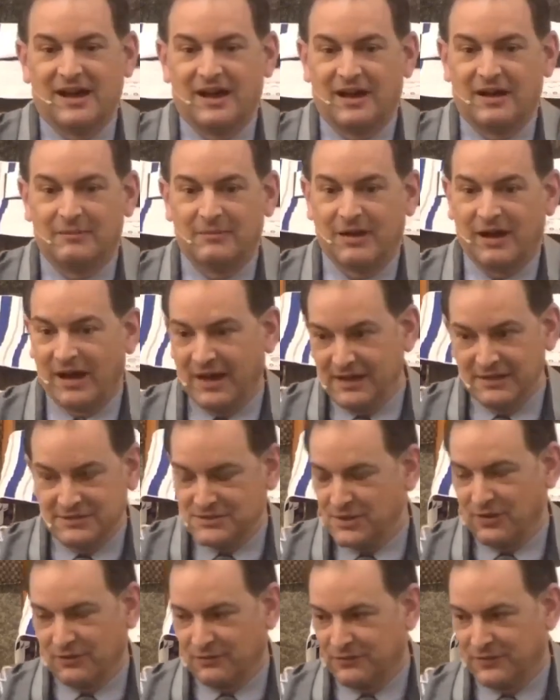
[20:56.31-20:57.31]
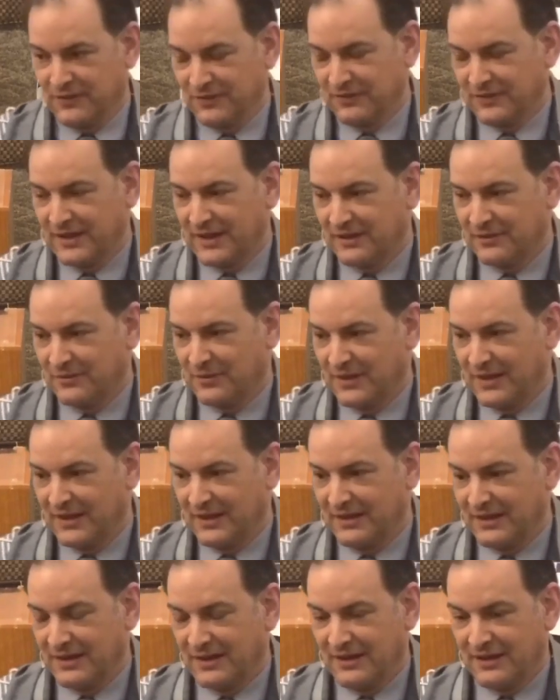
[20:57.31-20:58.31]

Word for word: Um, I don't feel that way.